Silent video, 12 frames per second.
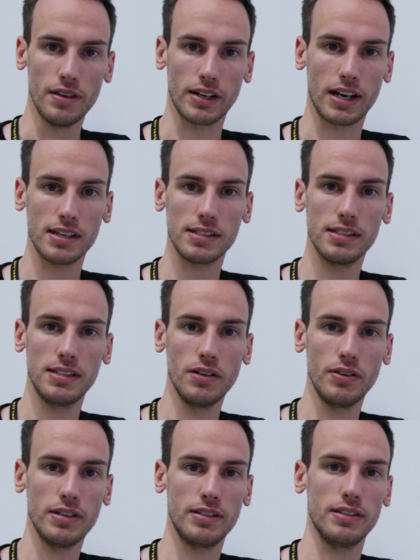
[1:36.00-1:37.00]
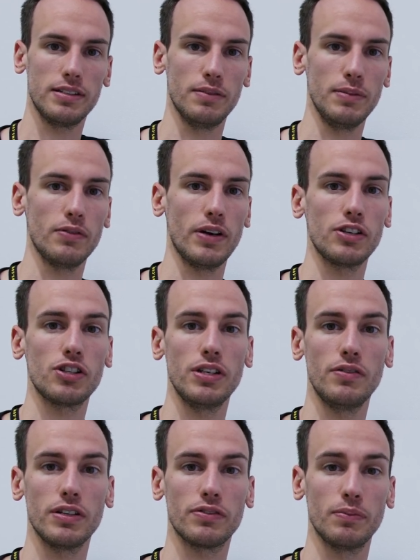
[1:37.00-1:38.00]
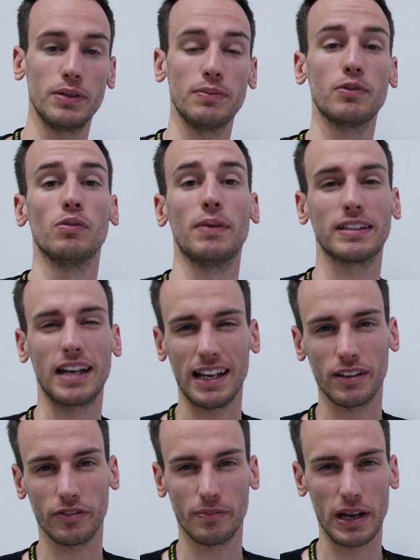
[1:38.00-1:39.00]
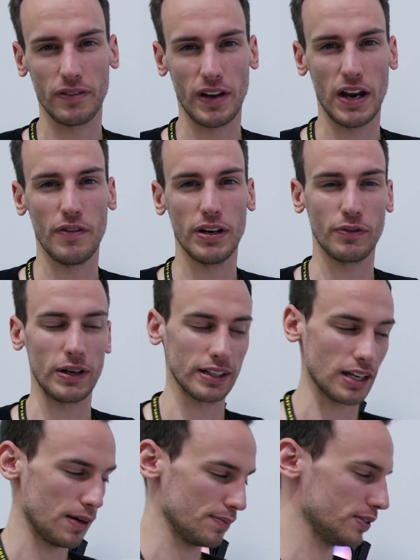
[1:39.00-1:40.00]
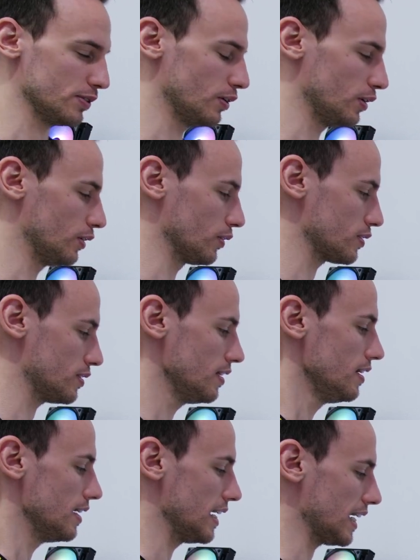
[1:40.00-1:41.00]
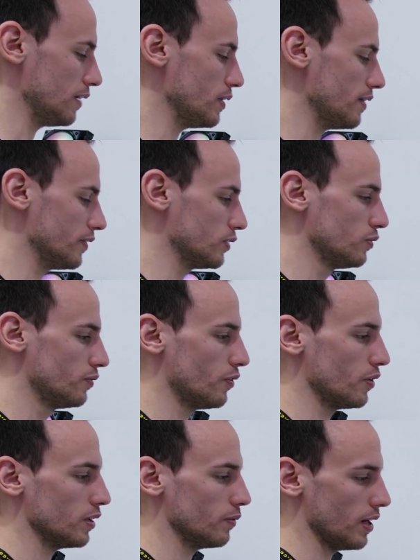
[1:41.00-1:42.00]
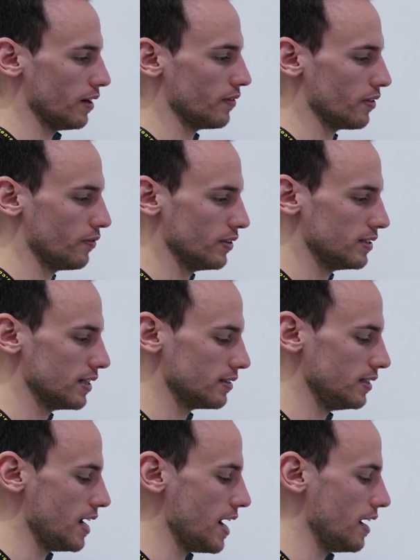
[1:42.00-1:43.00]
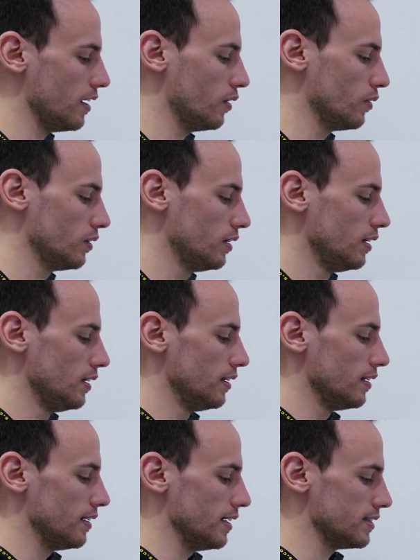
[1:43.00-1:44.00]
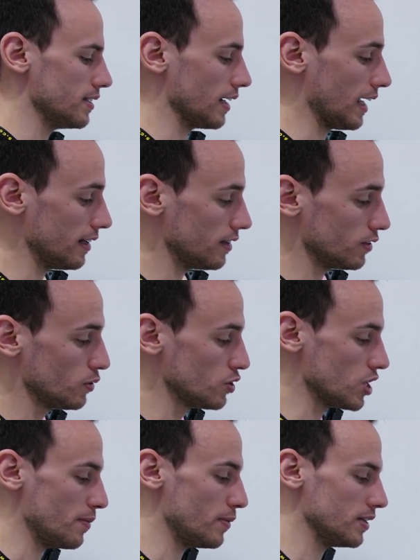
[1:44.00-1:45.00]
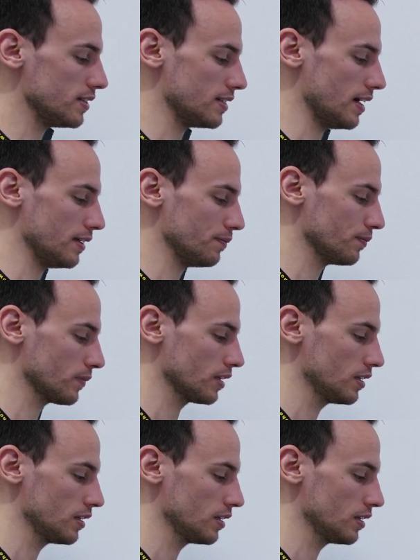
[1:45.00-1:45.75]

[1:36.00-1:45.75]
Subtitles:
The Castle series is the mid-range series from Deepcool, but kind of my favorite when it comes to the looks. Again, we have a 240, we have a 360 AIO. It's again a two-chamber design.